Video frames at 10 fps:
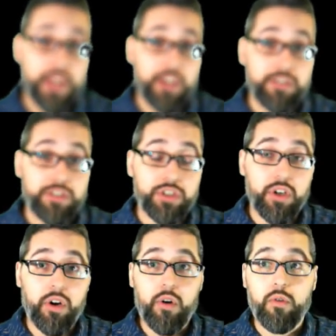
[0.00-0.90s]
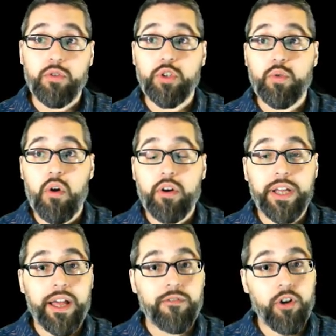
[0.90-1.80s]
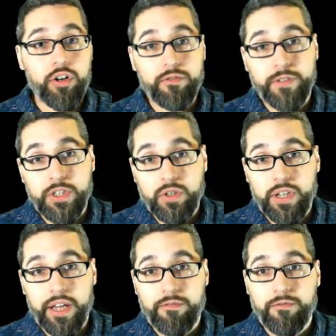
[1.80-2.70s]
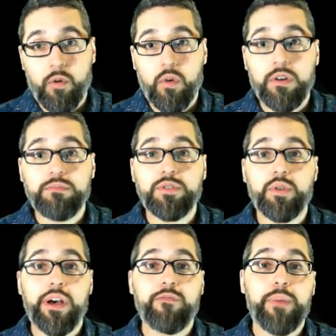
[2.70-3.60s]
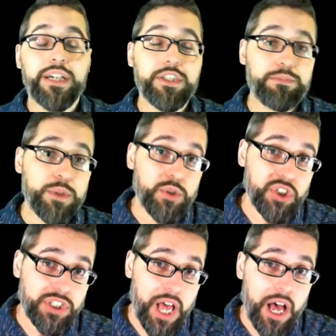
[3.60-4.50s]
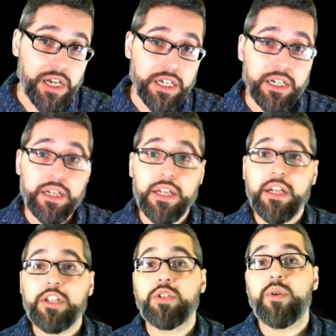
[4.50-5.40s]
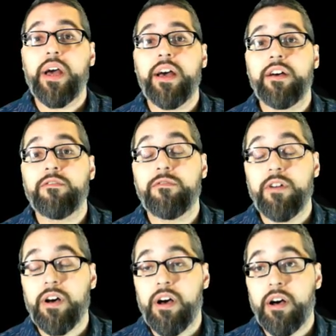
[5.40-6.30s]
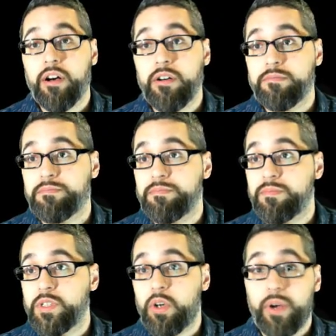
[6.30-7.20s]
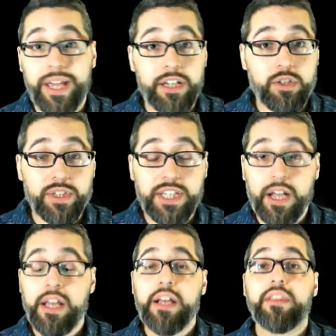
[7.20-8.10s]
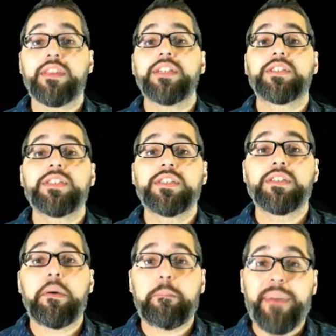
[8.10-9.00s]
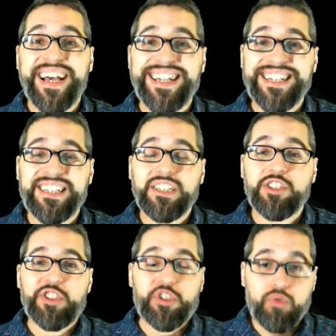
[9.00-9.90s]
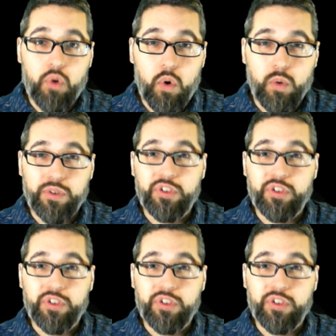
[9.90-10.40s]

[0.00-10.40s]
So you already have artificial life forms, you have Majin Buu Saga, you have Android Saga. This is mind controlled.